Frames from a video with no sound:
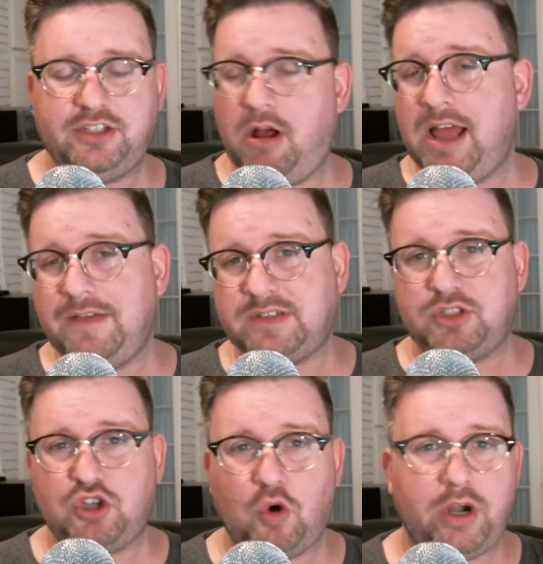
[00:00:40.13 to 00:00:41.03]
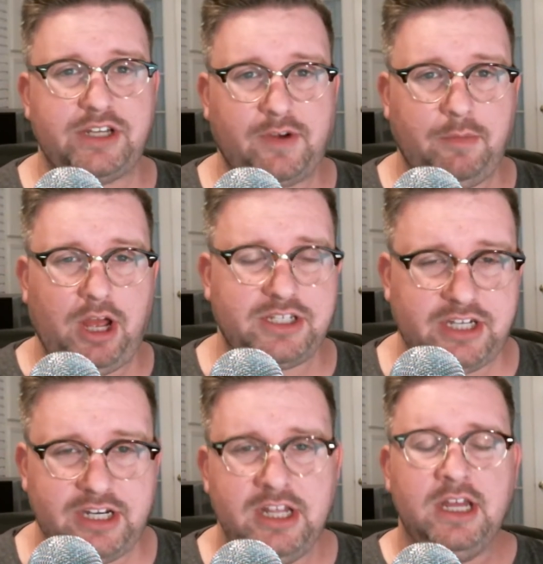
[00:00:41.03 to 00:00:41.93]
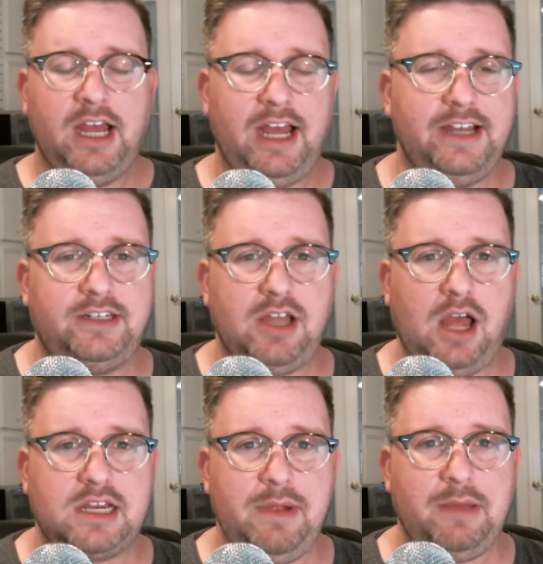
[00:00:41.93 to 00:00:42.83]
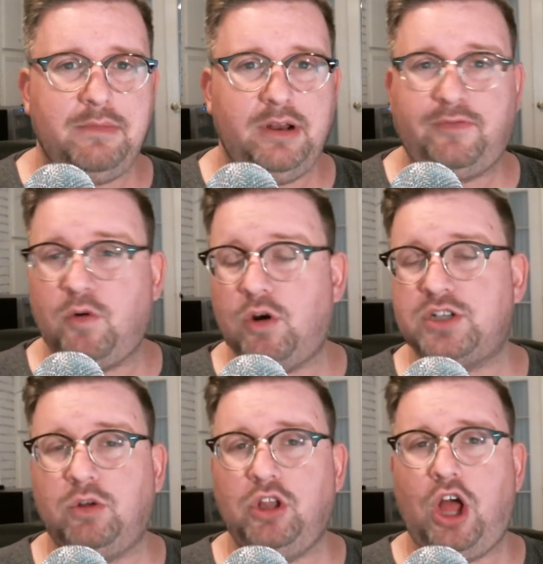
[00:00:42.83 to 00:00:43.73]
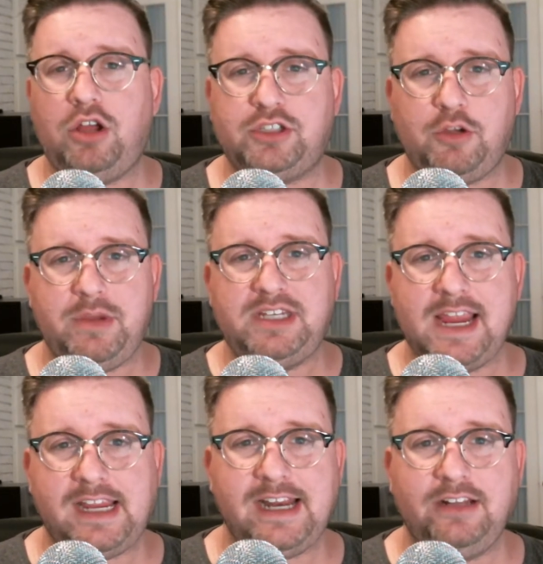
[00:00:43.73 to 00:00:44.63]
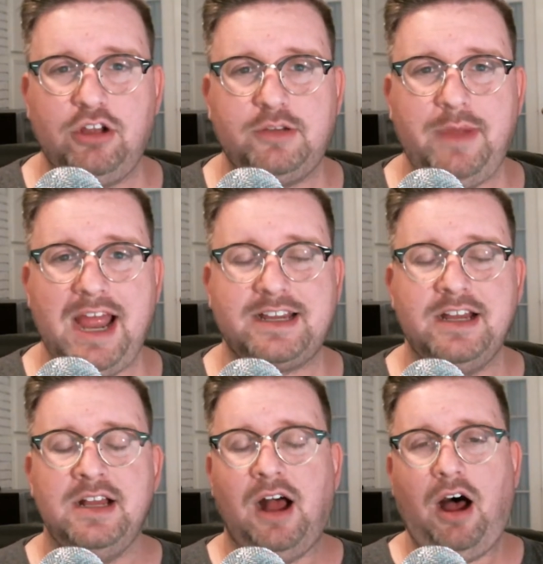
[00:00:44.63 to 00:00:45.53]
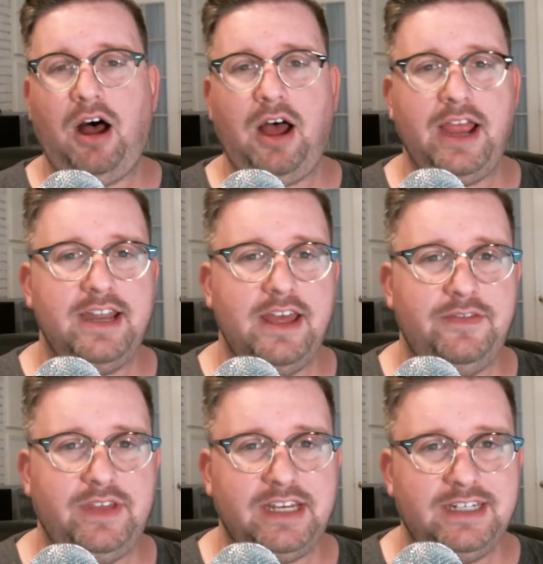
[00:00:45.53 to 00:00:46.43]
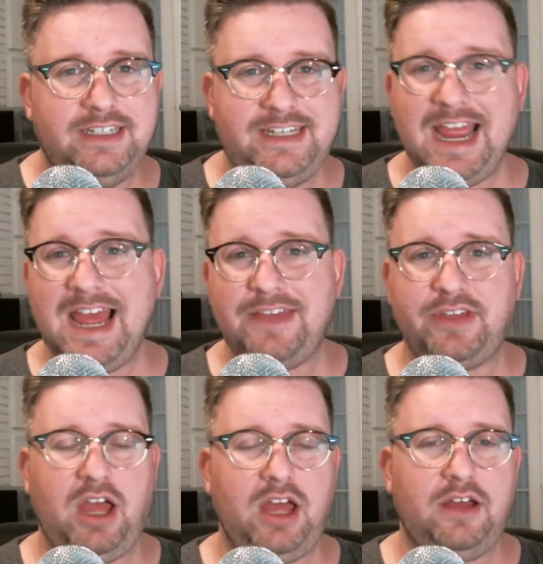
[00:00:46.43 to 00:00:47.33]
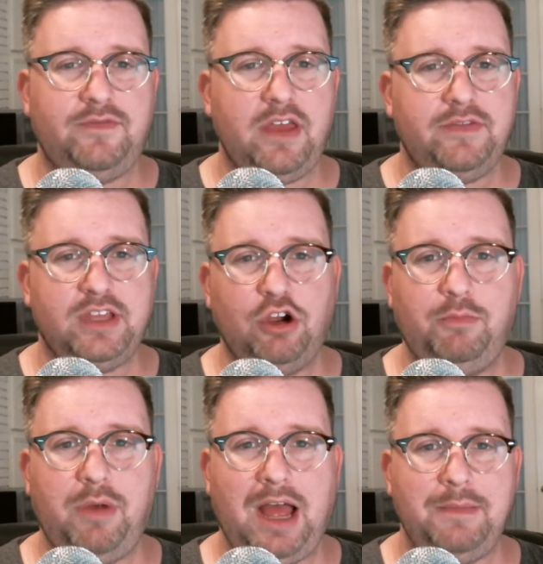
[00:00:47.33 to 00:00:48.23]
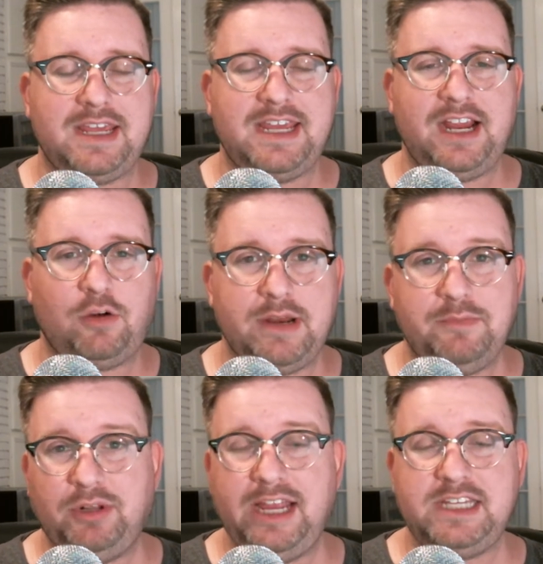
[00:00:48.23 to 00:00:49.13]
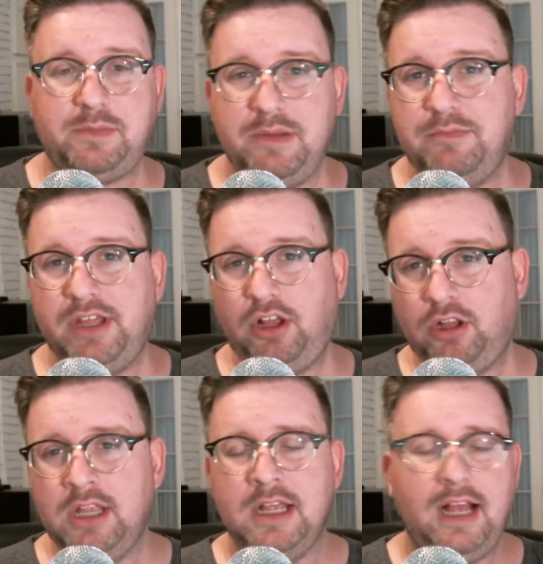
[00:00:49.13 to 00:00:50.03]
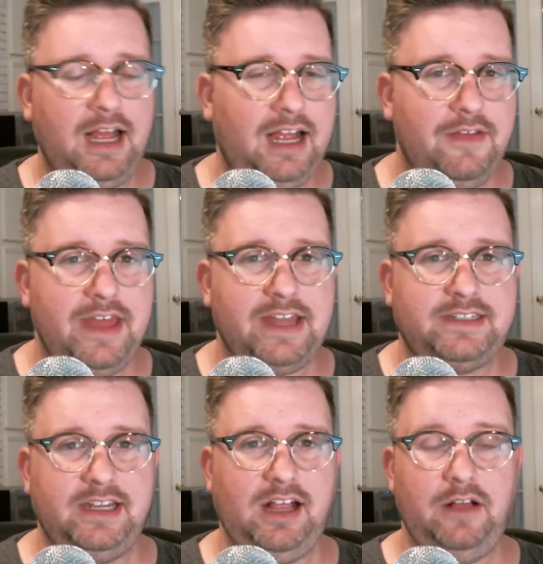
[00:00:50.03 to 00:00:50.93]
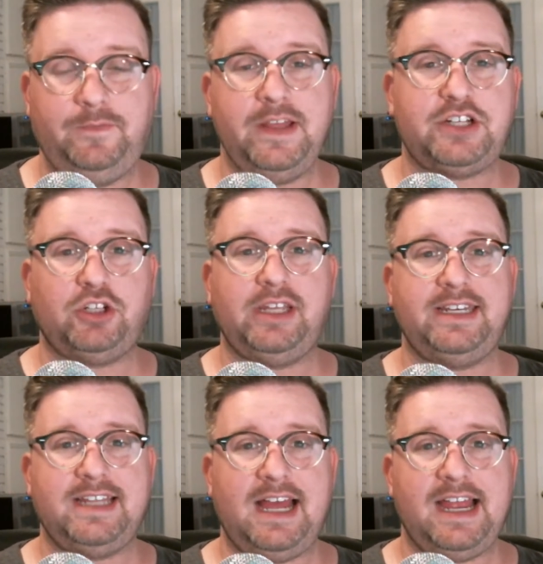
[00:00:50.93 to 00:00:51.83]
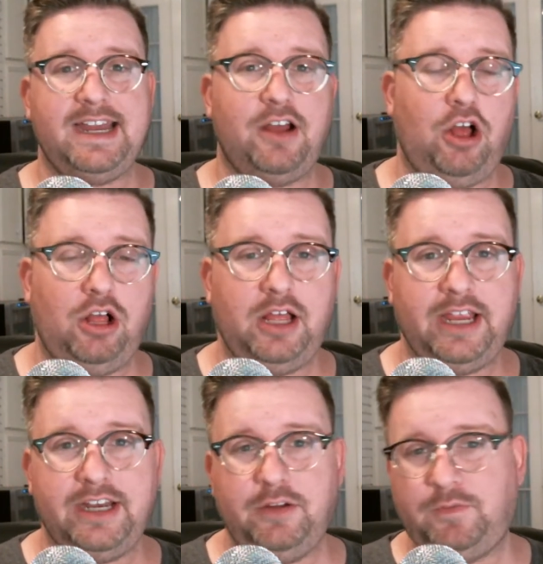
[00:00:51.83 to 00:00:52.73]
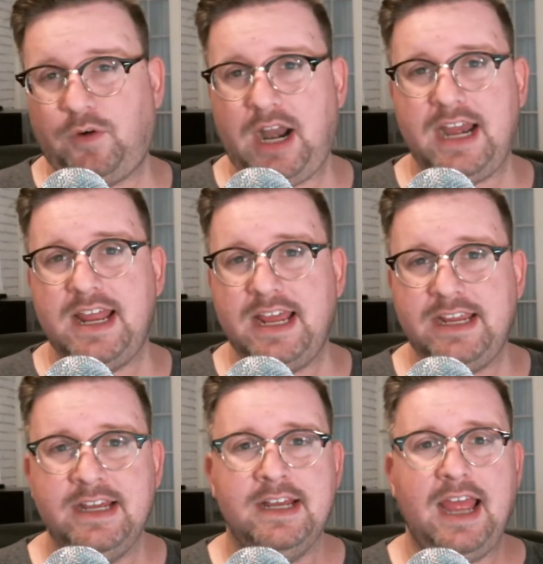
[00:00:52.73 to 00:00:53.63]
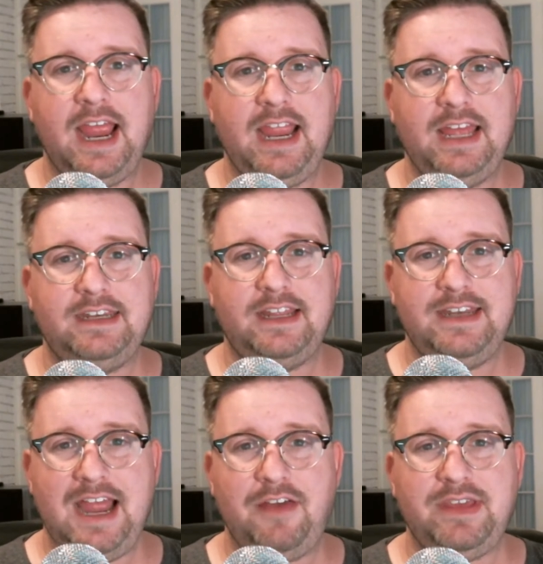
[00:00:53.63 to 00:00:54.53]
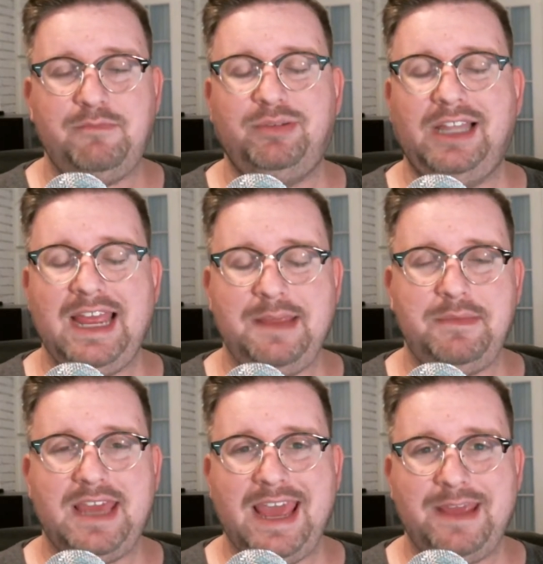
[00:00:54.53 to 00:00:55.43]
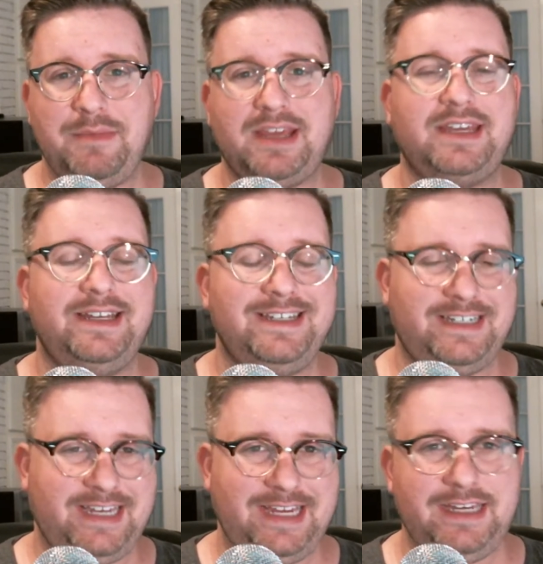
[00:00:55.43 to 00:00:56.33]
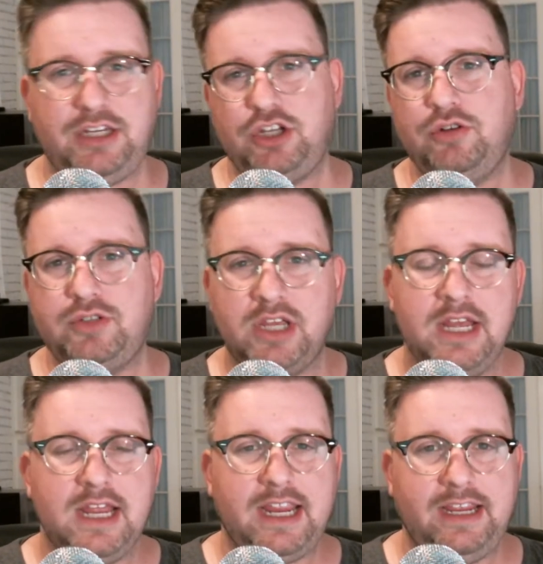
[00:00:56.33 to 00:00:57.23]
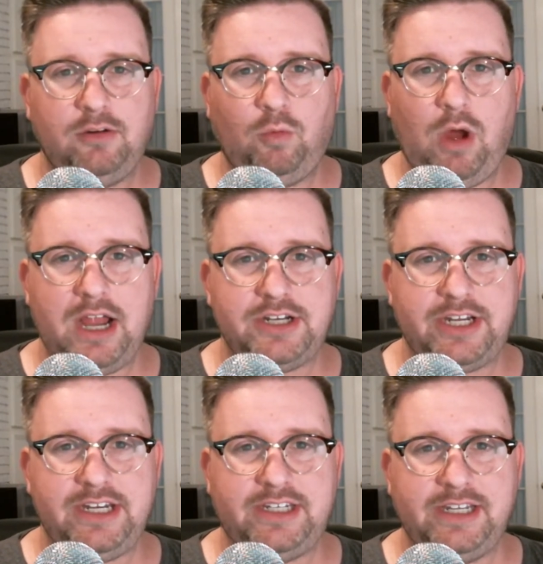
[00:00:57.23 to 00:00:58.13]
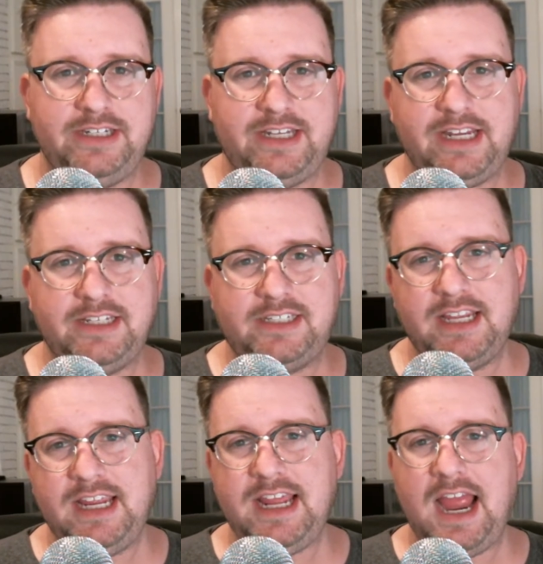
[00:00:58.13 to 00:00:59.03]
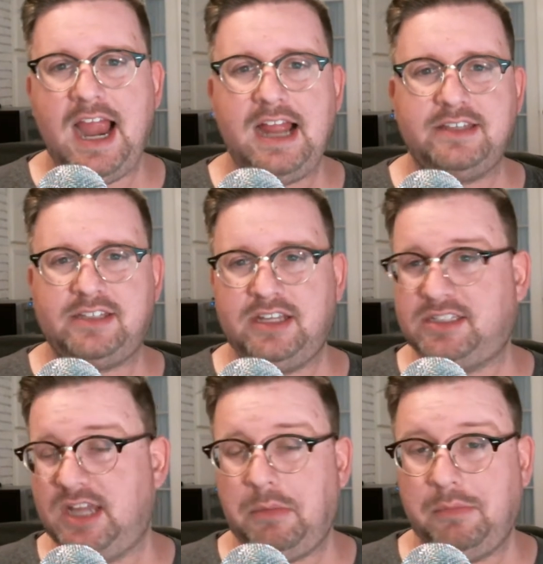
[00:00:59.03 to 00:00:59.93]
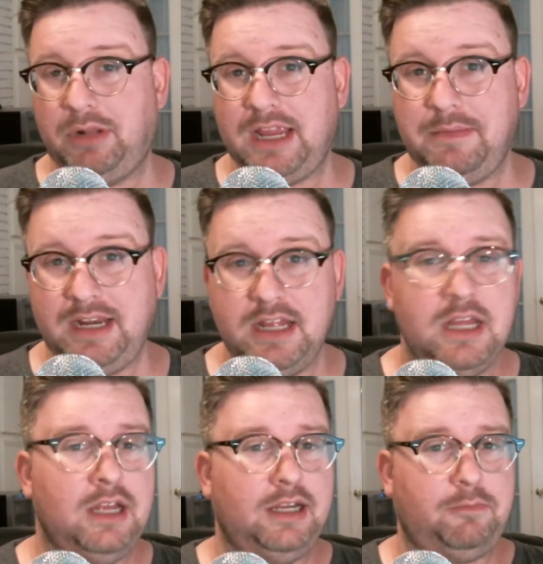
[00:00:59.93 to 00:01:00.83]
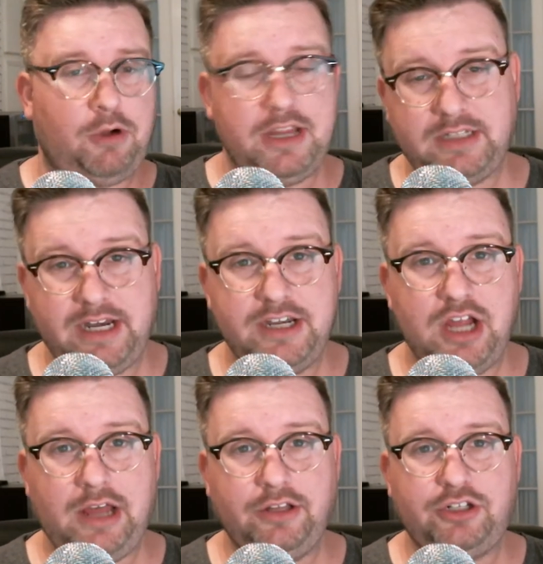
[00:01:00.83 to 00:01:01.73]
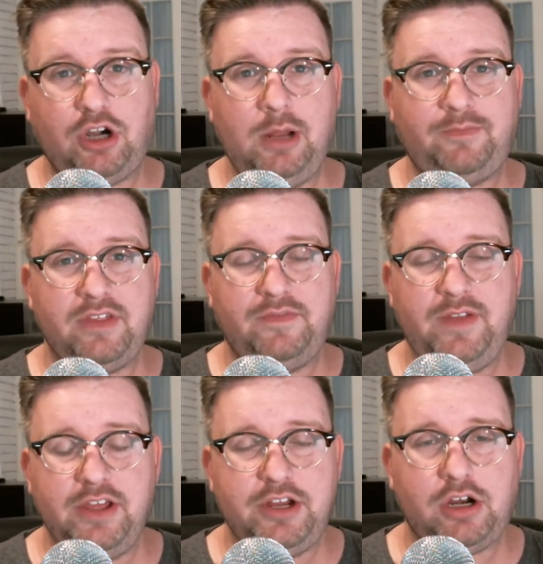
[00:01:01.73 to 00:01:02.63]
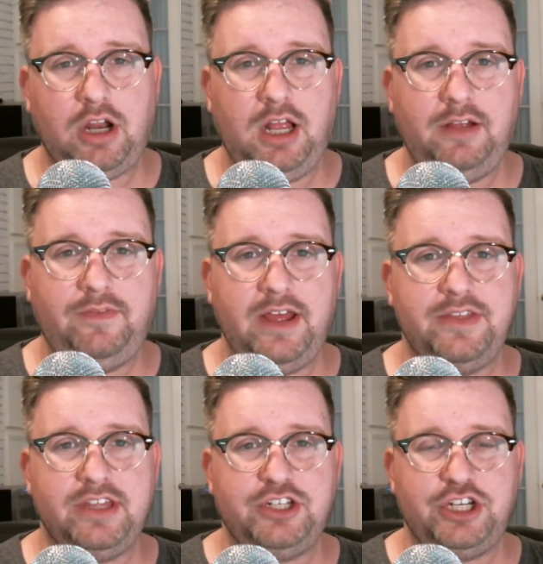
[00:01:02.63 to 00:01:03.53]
So I'll have some stories from Austin to talk about, but of course we'll also be taking a look back on the death of the Obamacare replacement bill that officially died on Friday, and now the blame game continues in Washington, D.C., as some are blaming President Donald Trump for the failure of the